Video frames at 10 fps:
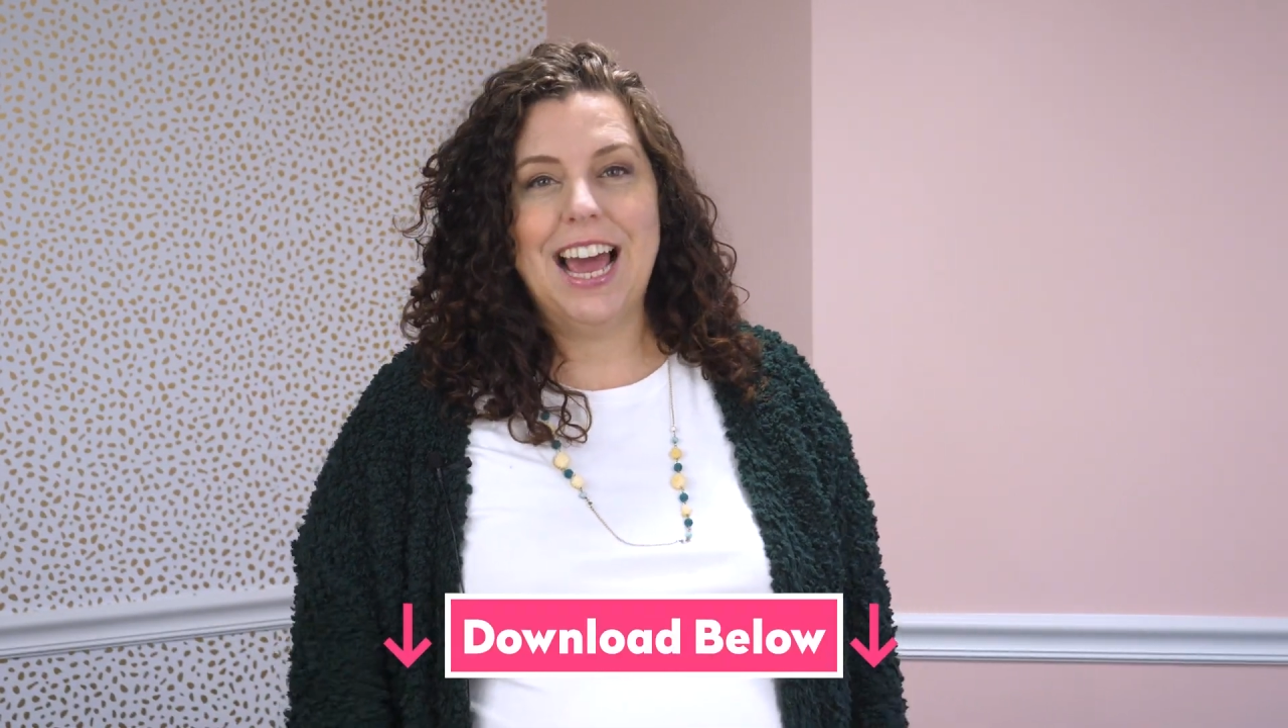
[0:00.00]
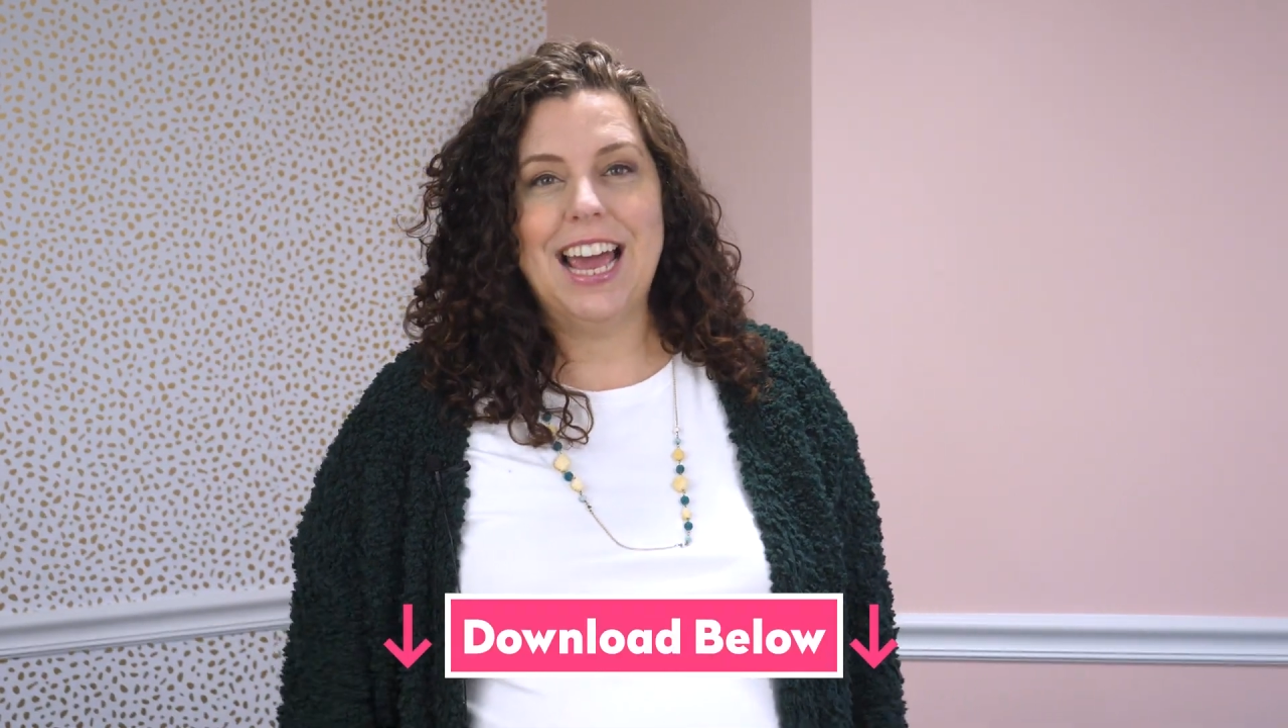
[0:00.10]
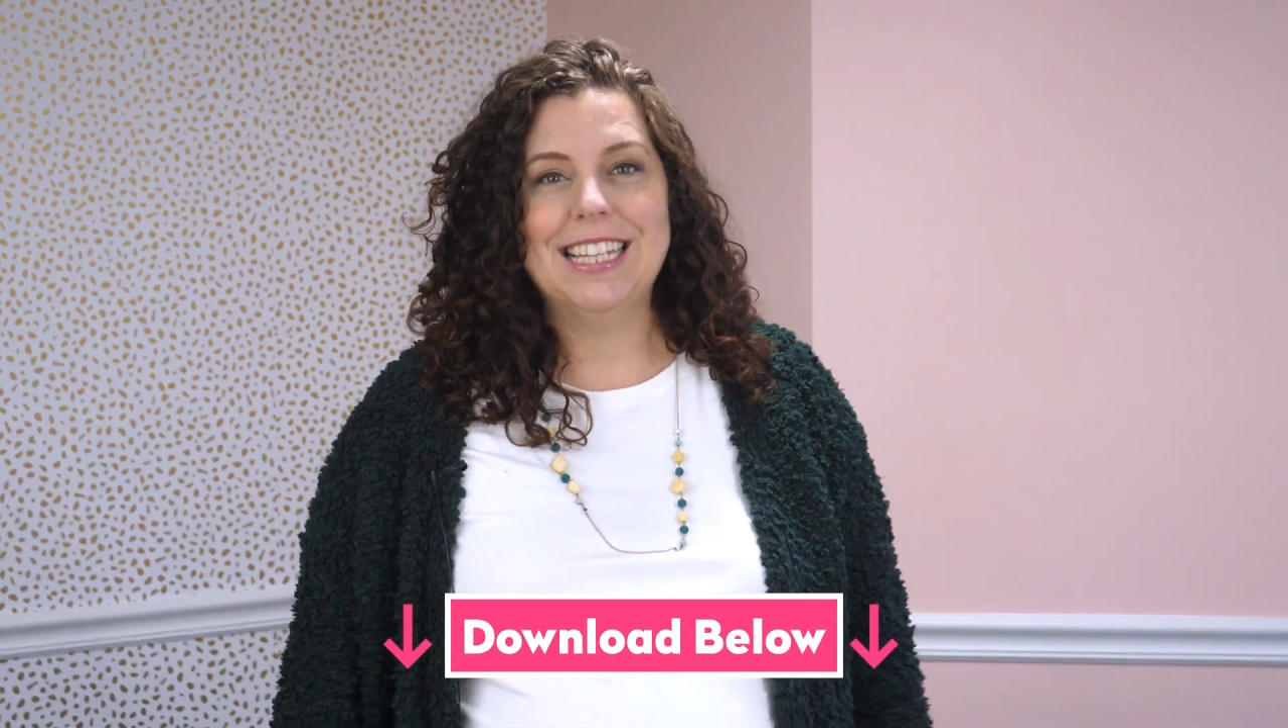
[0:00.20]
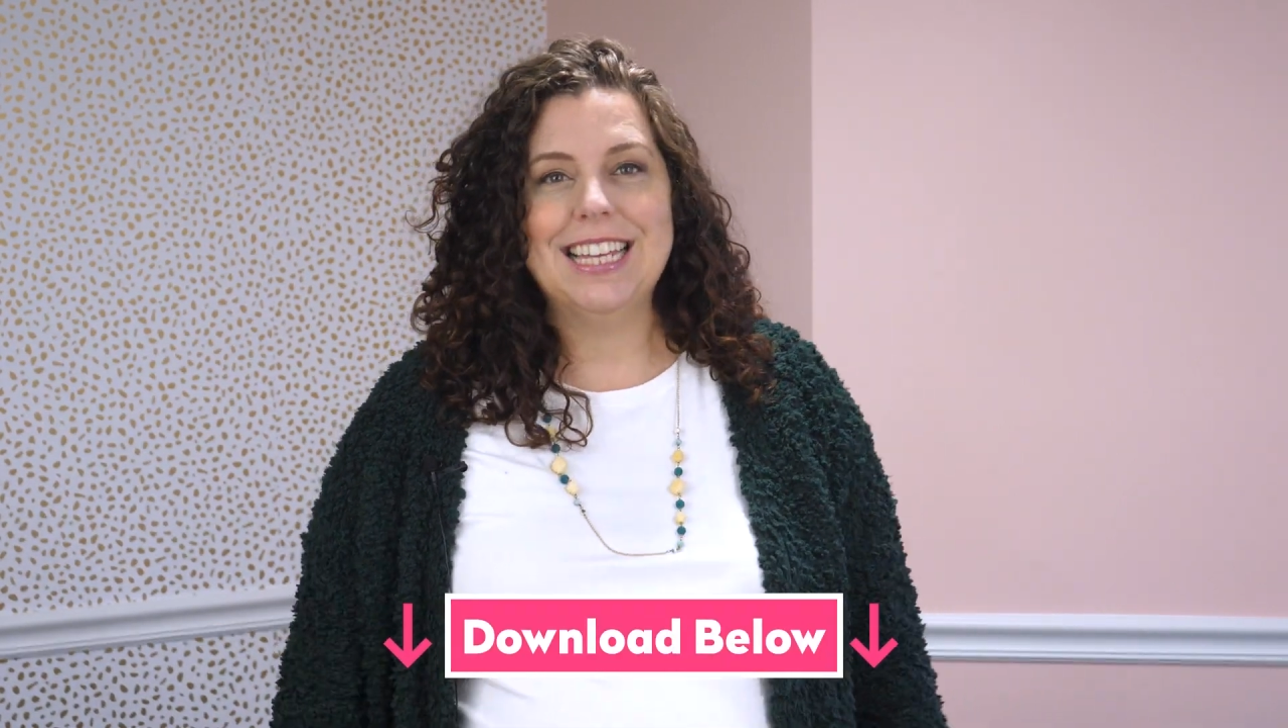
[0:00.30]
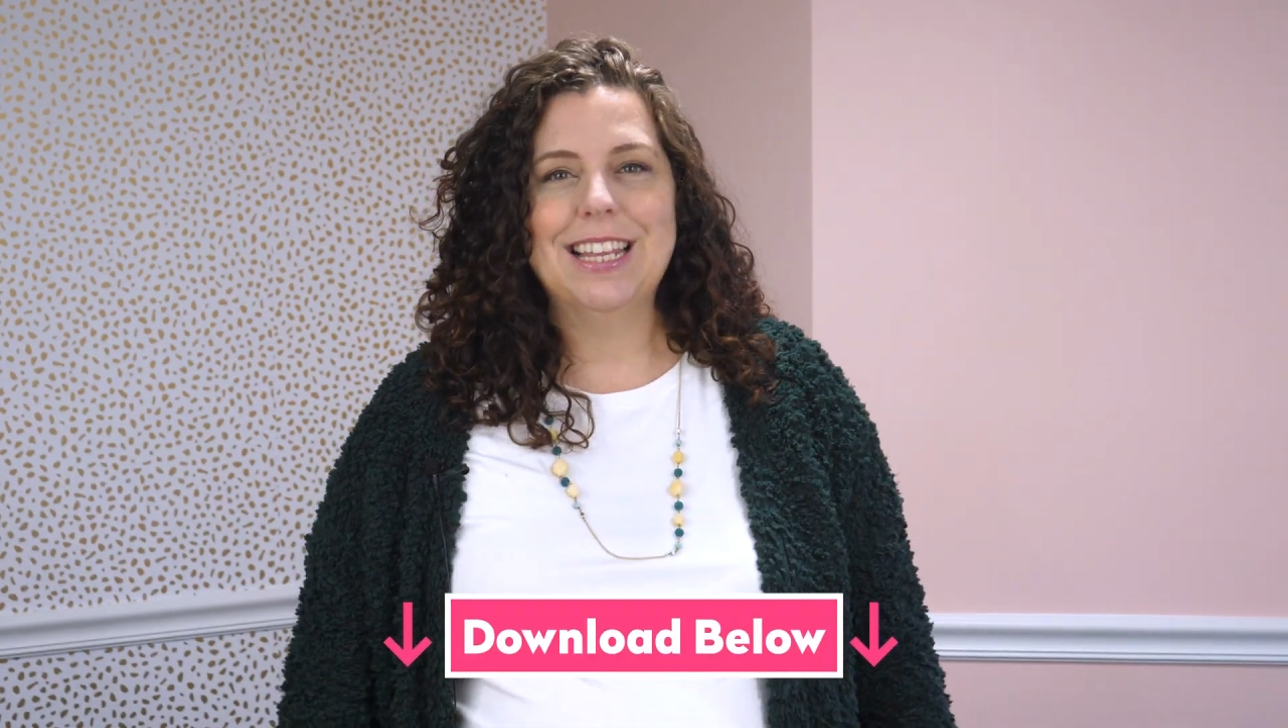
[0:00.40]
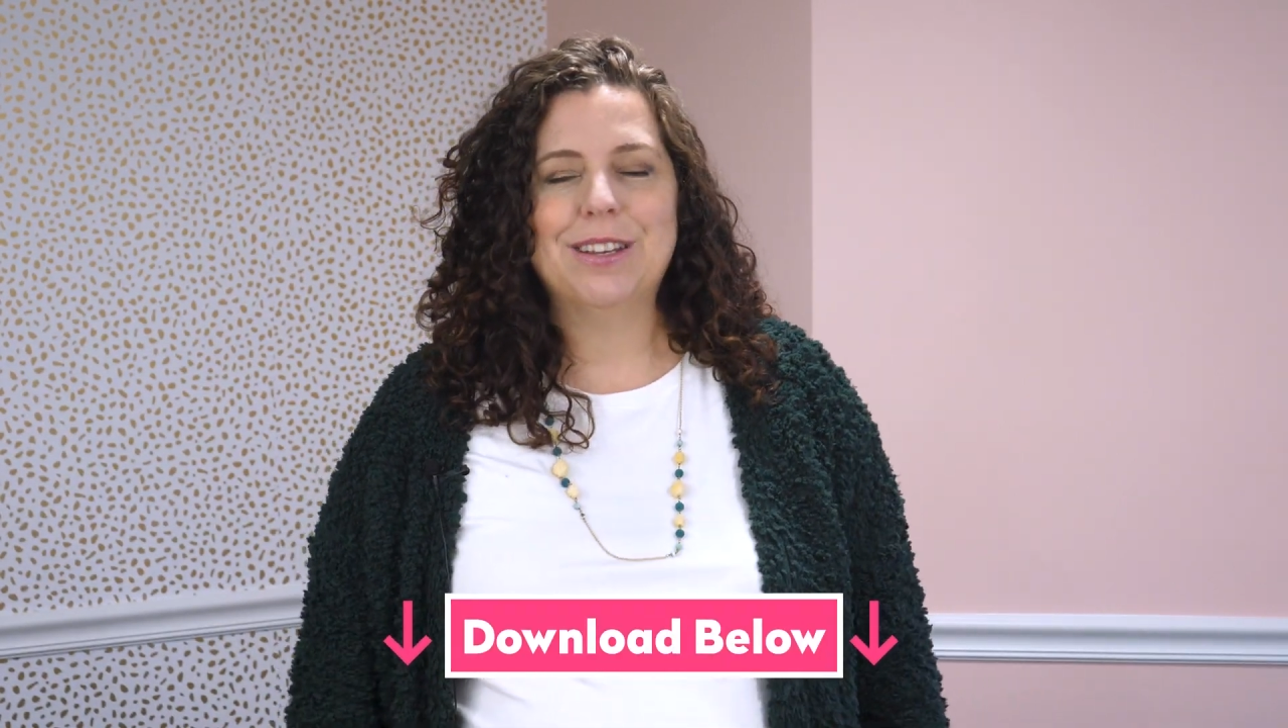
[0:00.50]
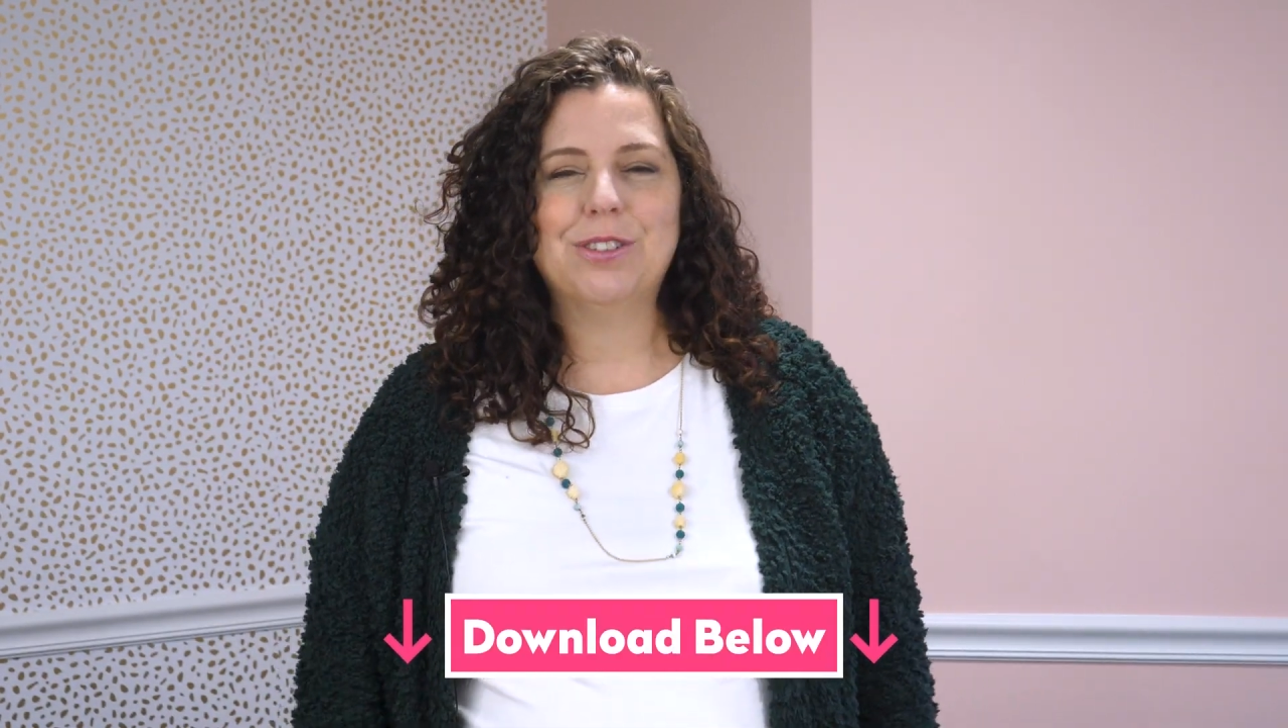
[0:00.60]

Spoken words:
guides in the